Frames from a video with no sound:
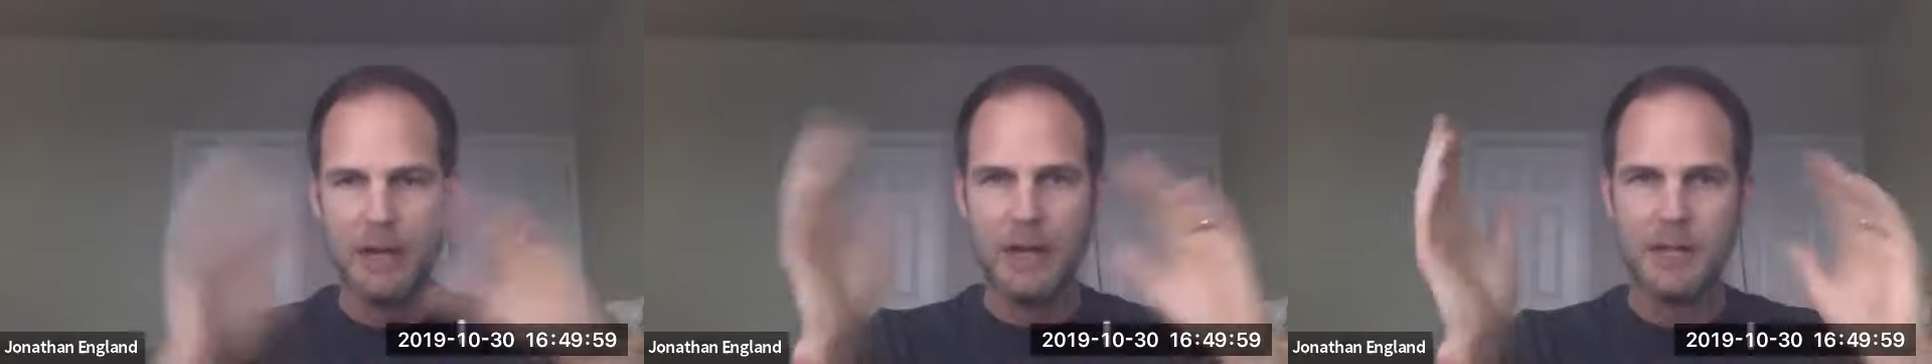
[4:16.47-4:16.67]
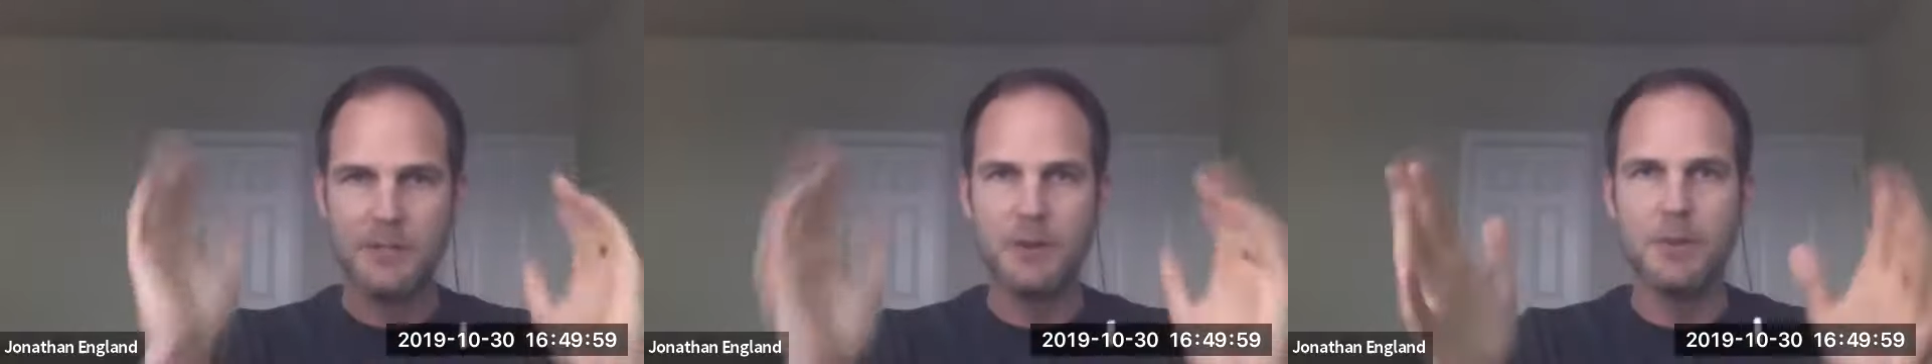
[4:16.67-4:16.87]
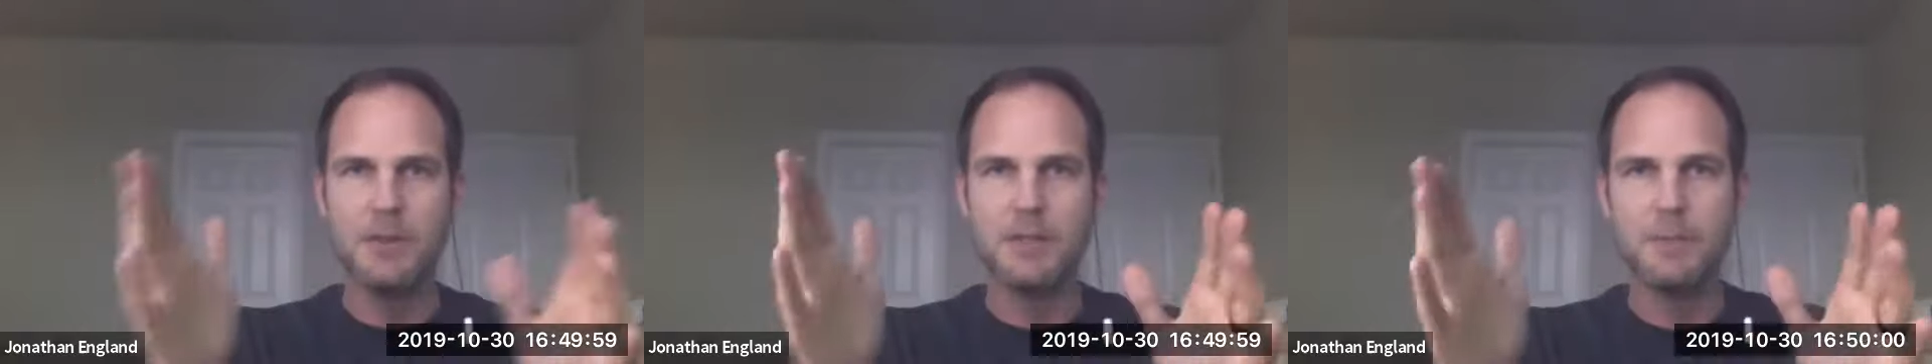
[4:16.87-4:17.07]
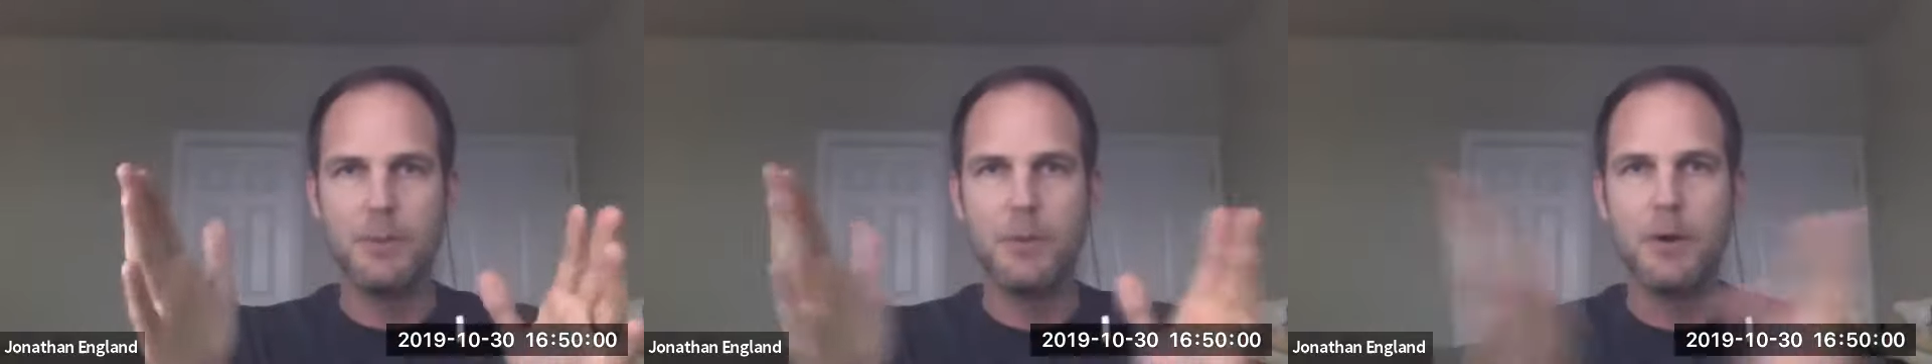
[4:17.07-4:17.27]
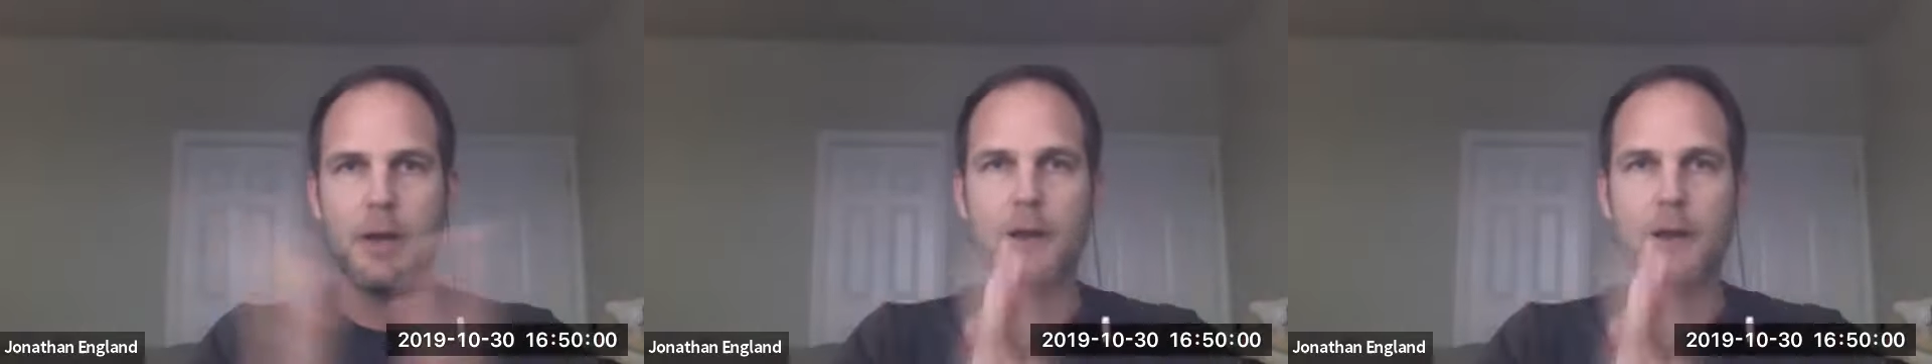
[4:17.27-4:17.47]
So at this
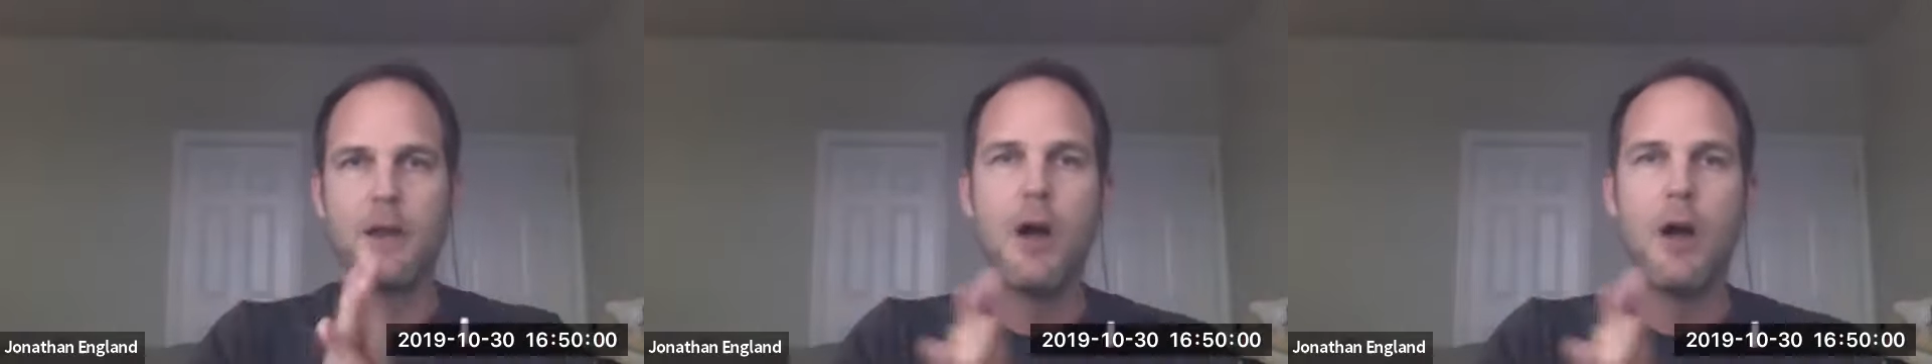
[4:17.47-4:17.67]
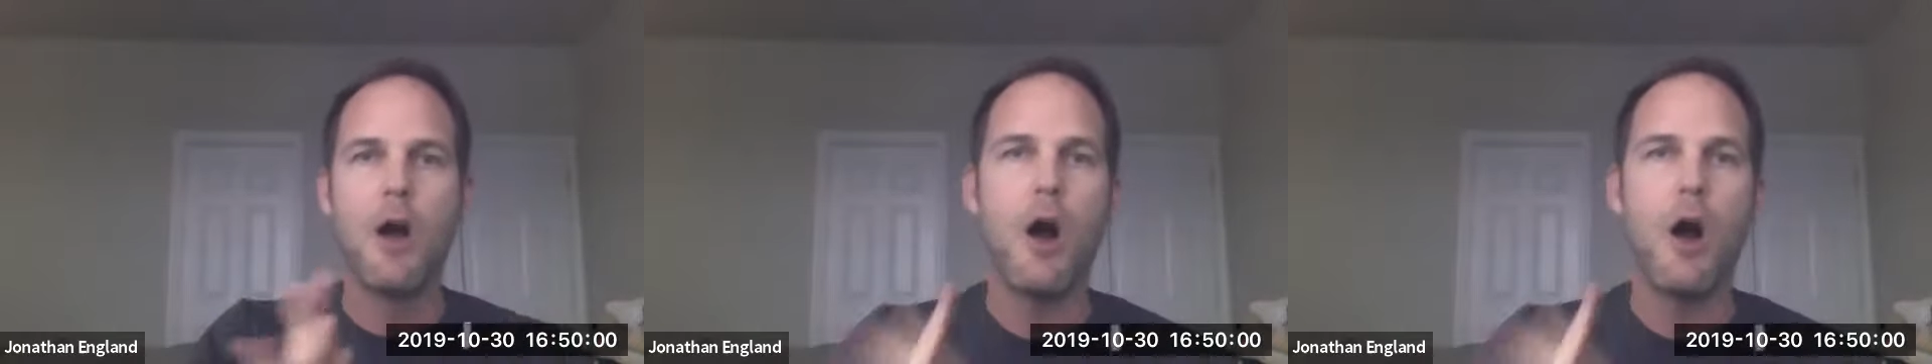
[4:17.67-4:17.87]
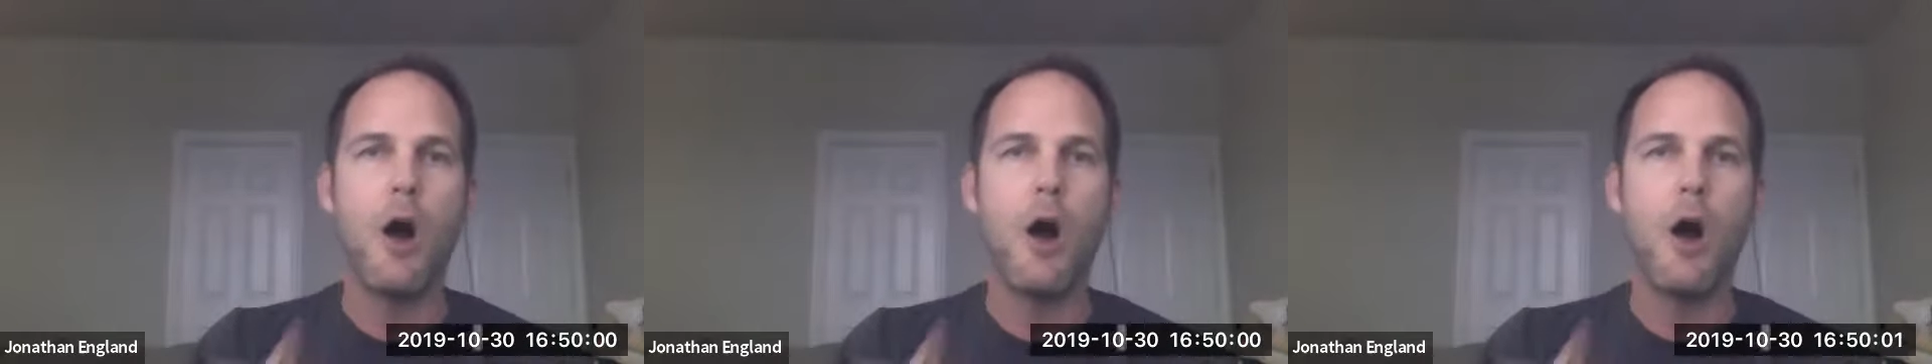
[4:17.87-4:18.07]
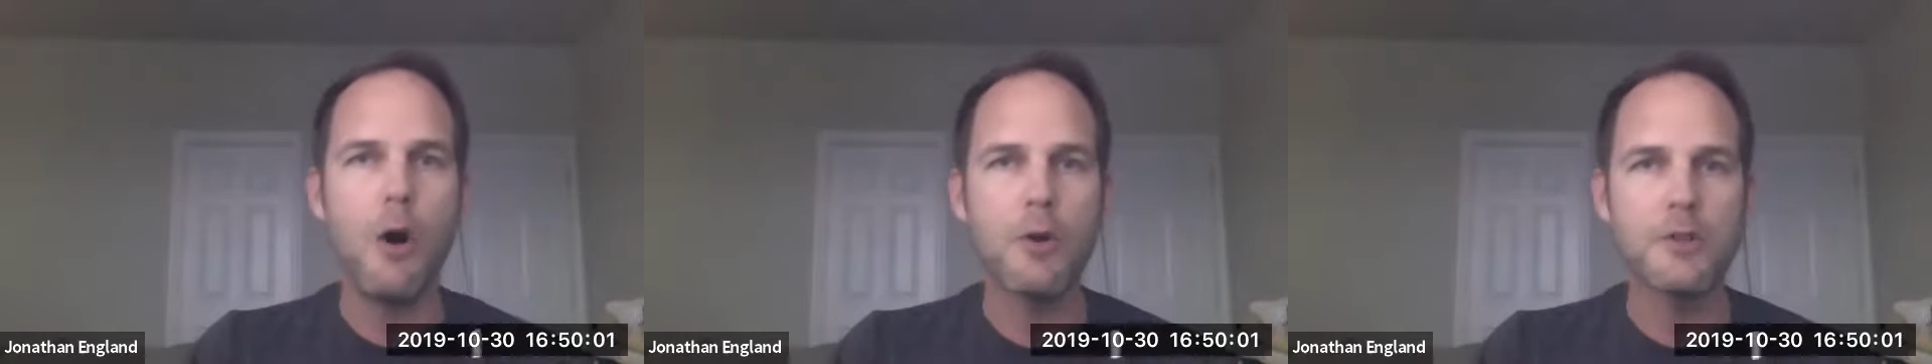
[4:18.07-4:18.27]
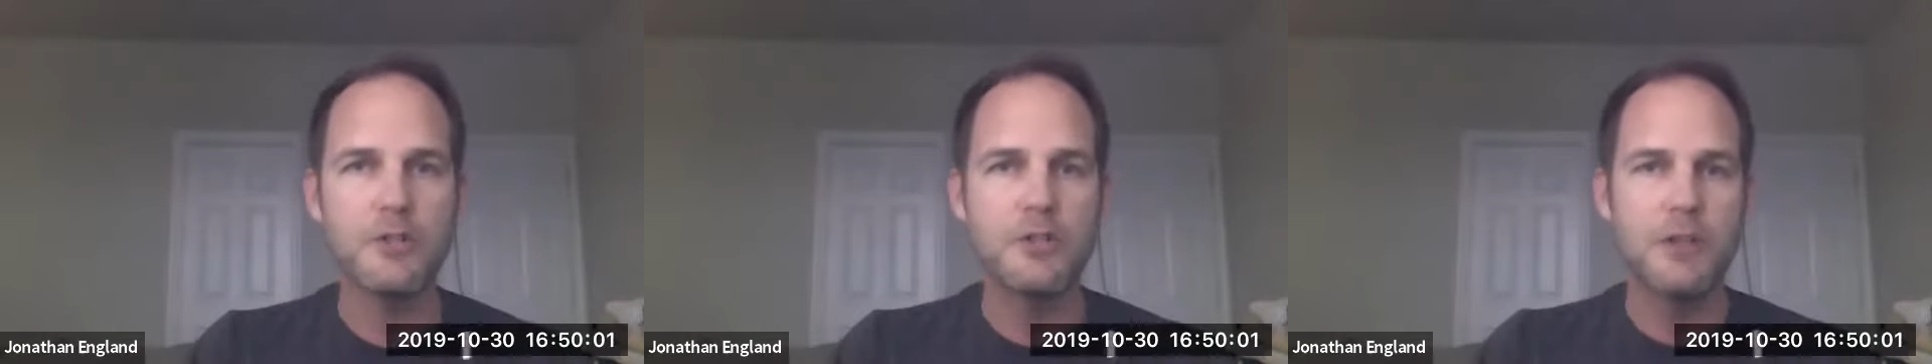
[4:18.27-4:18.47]
point,
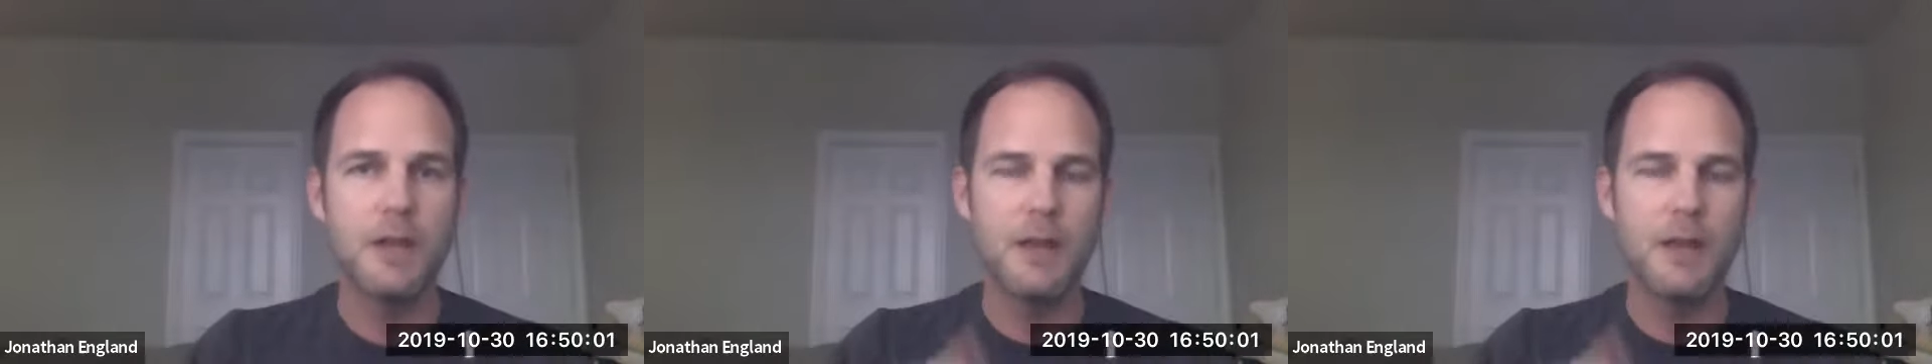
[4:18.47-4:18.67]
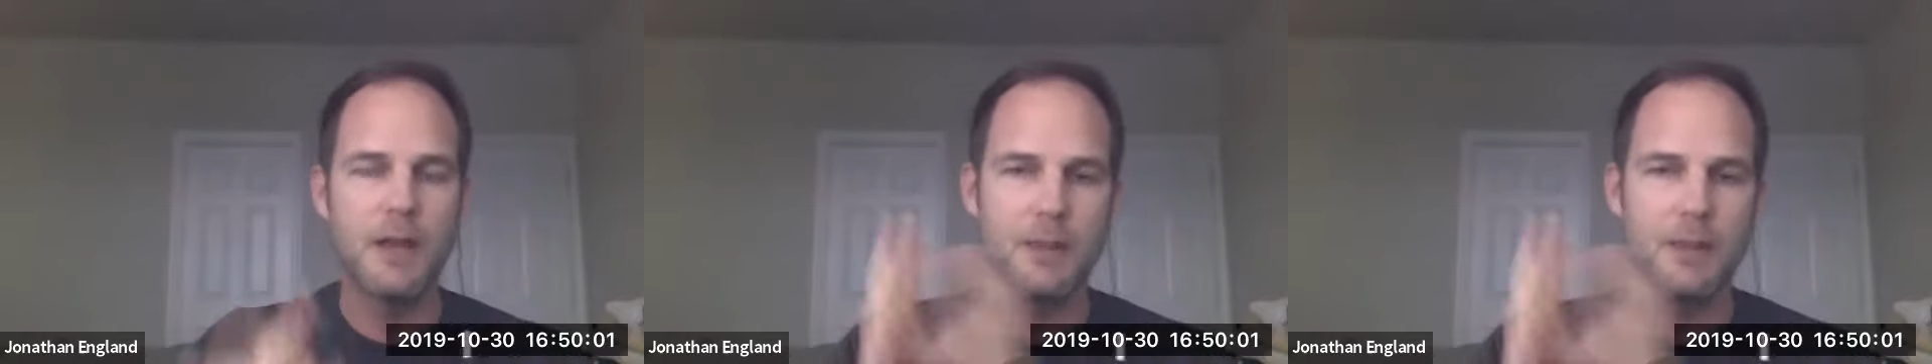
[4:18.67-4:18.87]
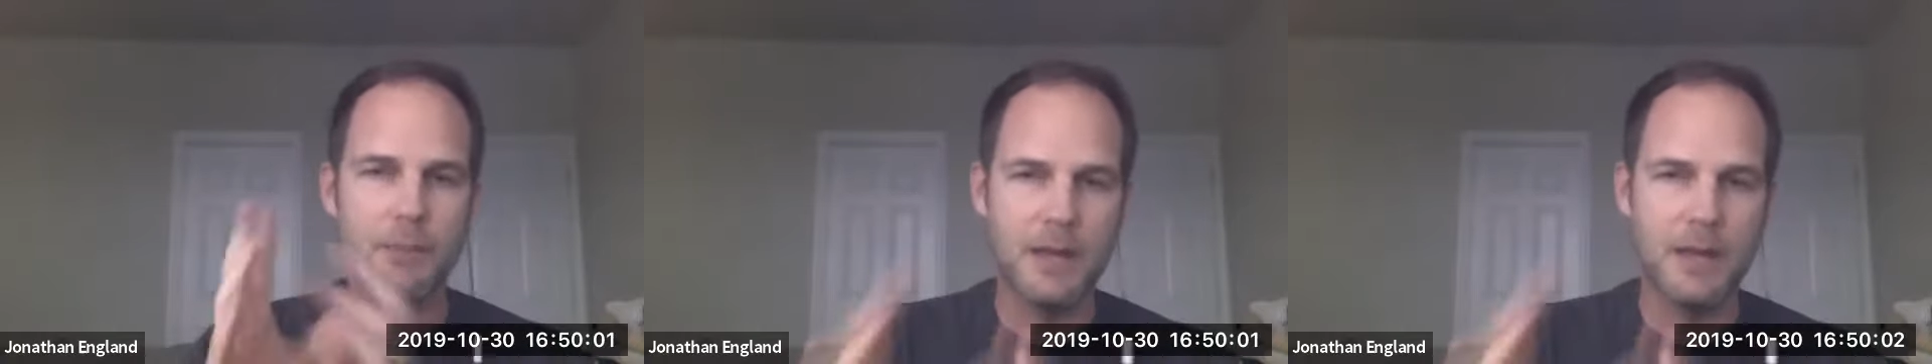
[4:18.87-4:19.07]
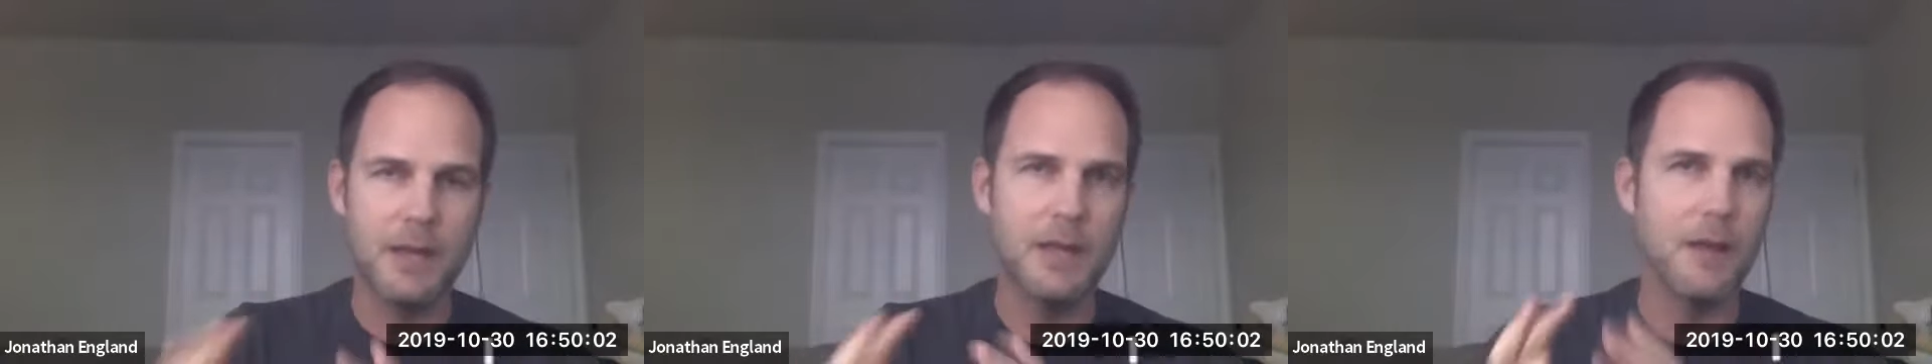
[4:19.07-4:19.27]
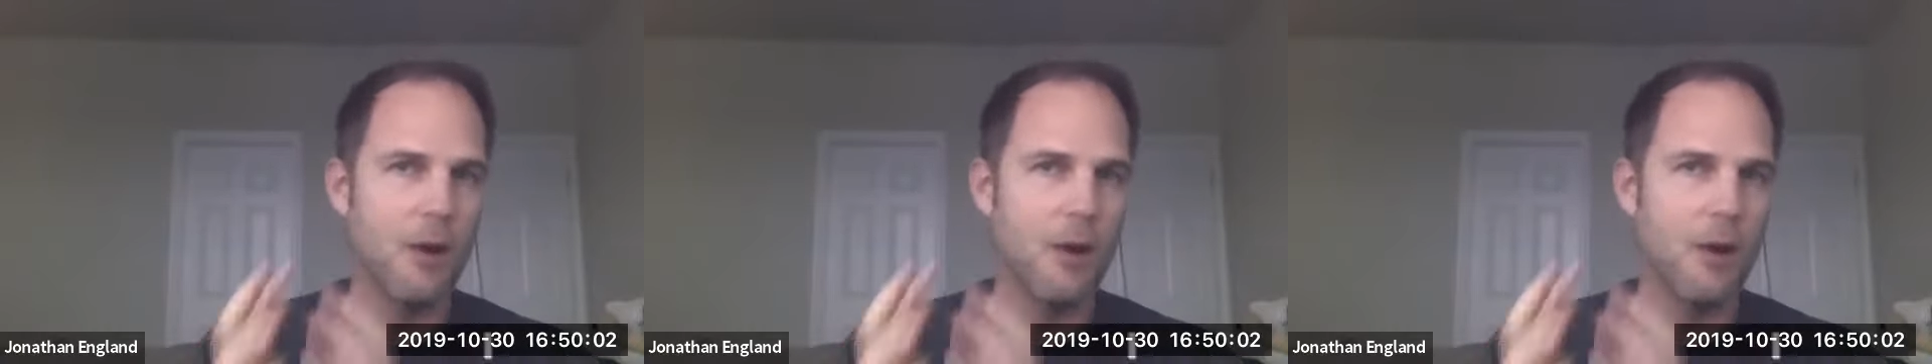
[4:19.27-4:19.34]
at the beginning,